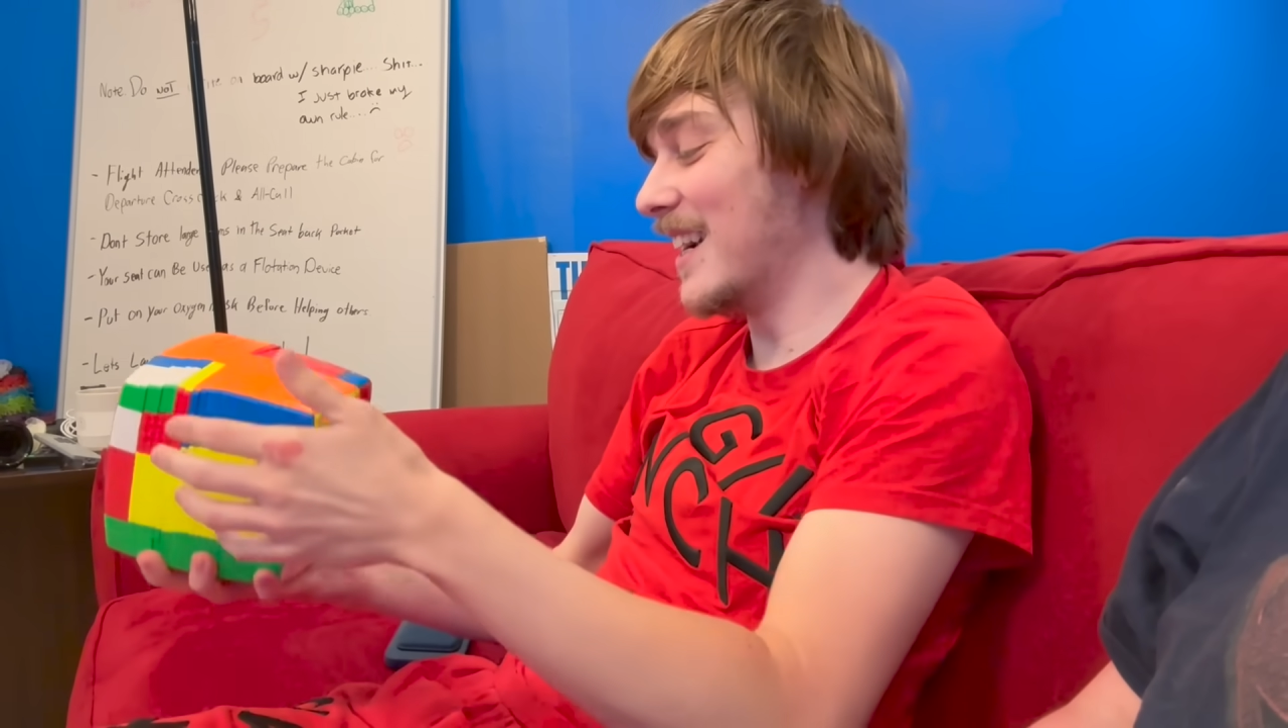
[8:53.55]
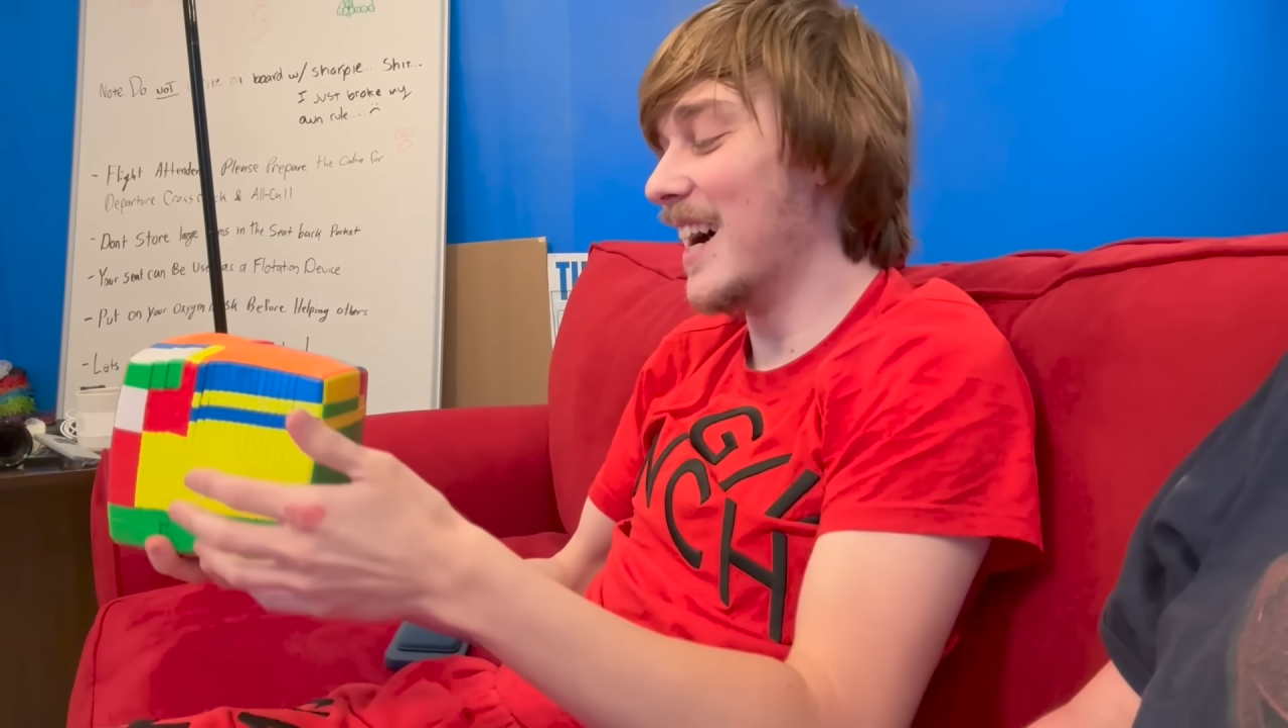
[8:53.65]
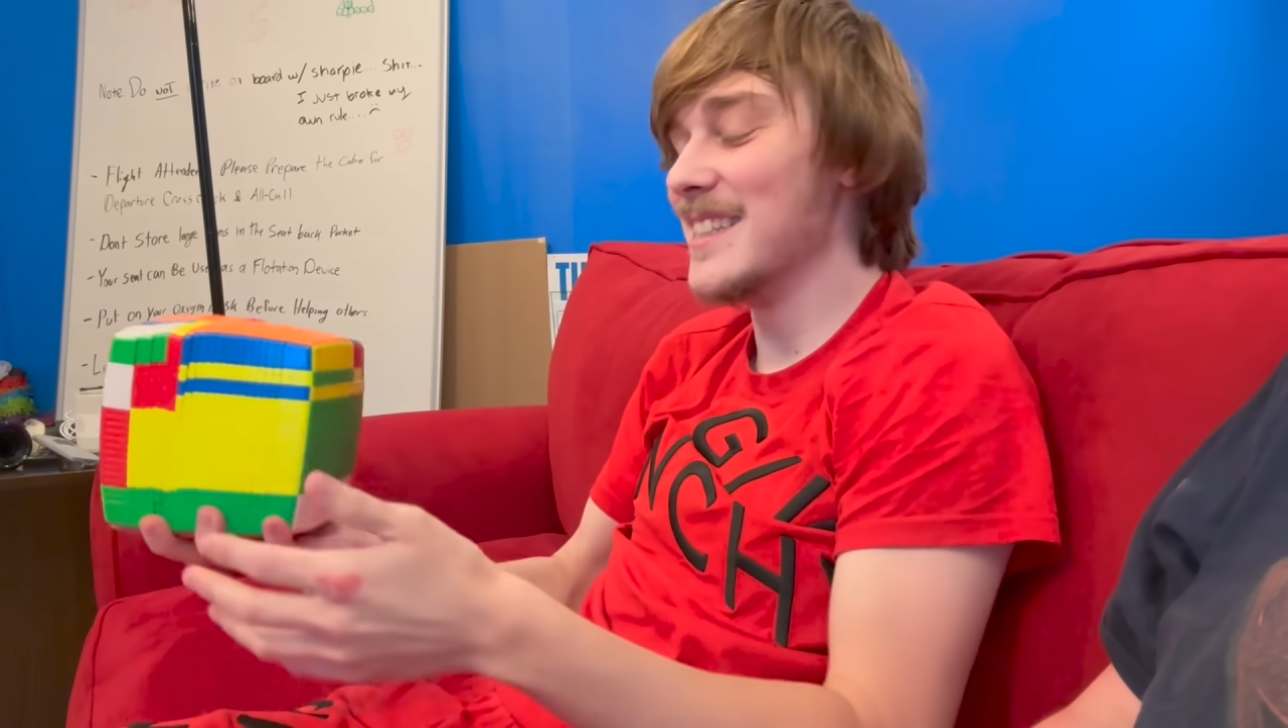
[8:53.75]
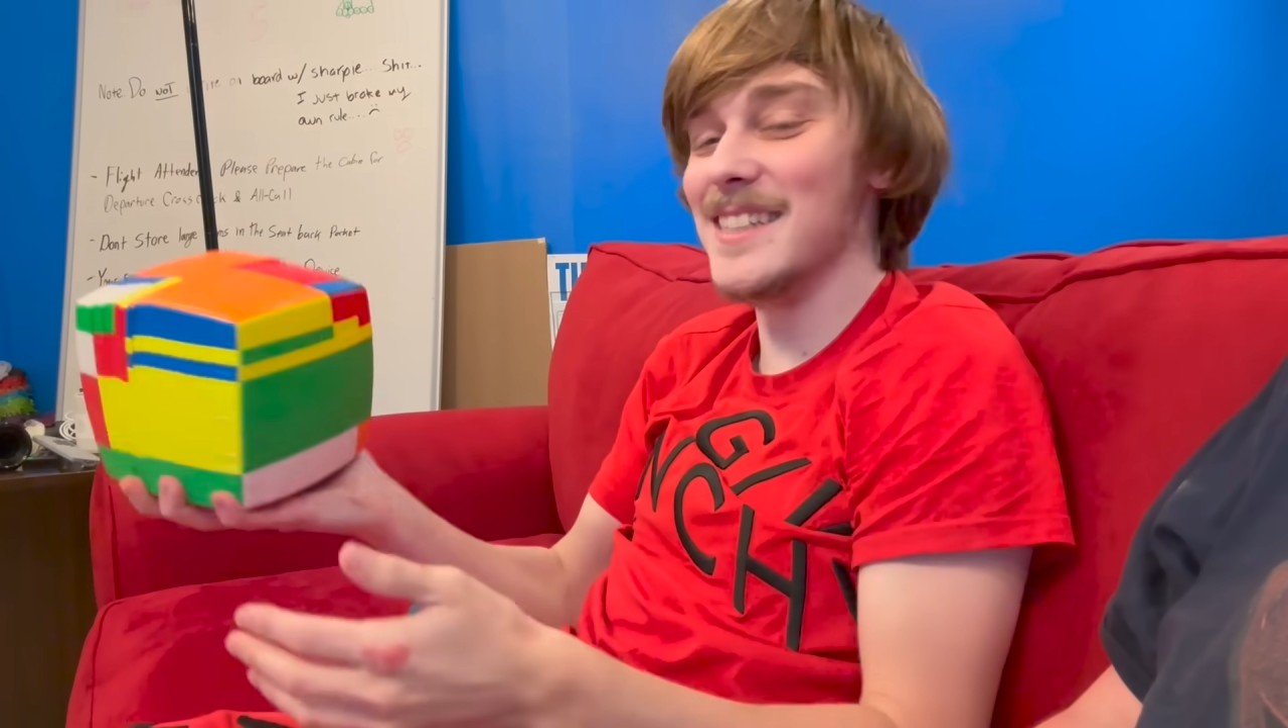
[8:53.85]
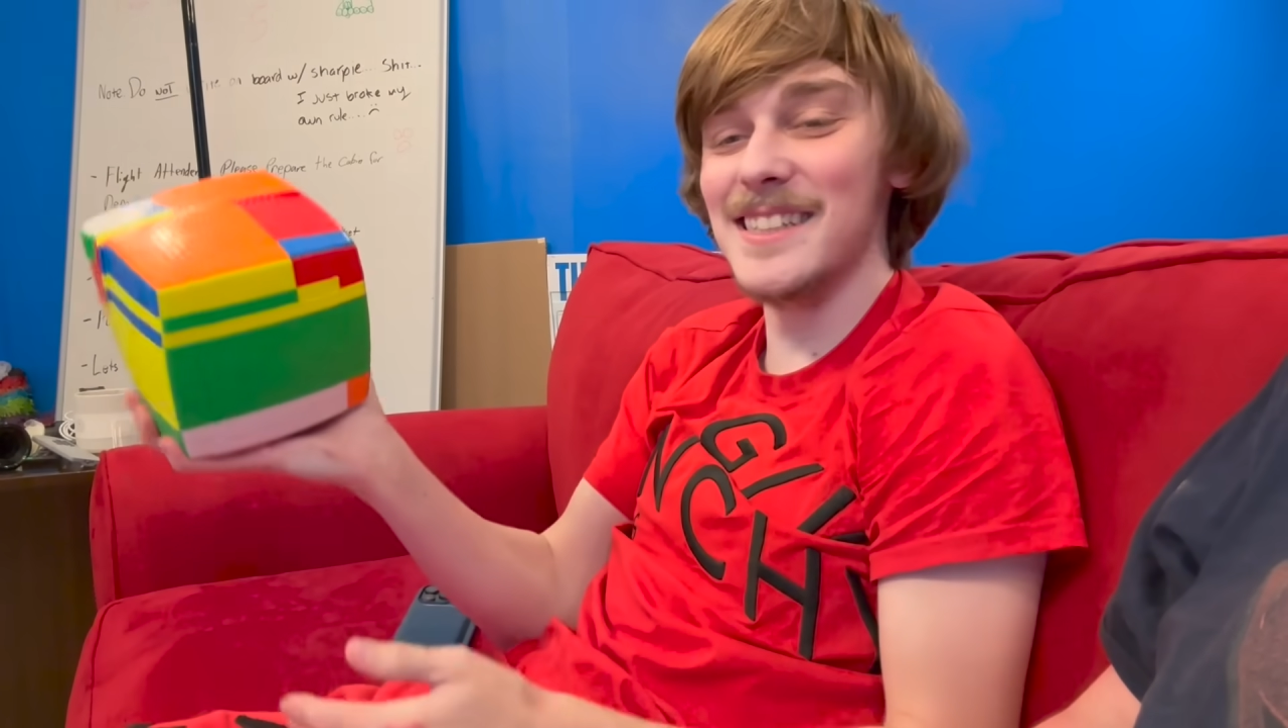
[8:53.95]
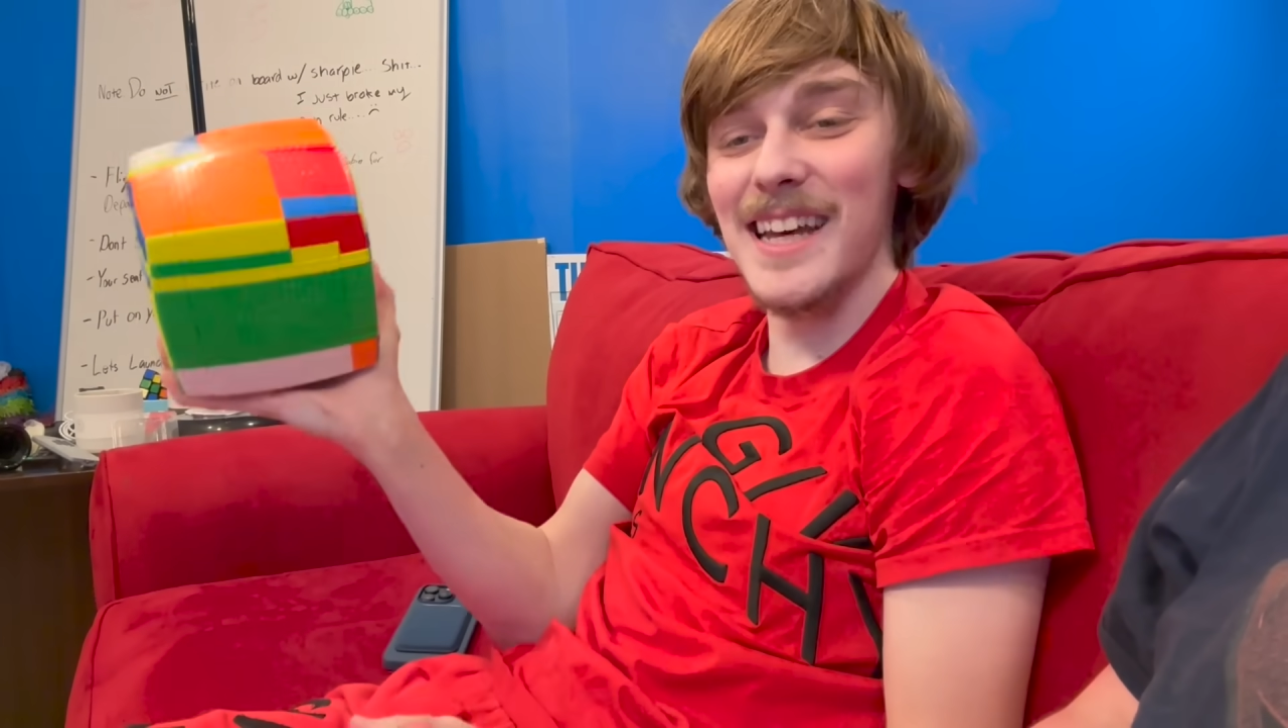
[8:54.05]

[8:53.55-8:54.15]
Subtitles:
right, guys,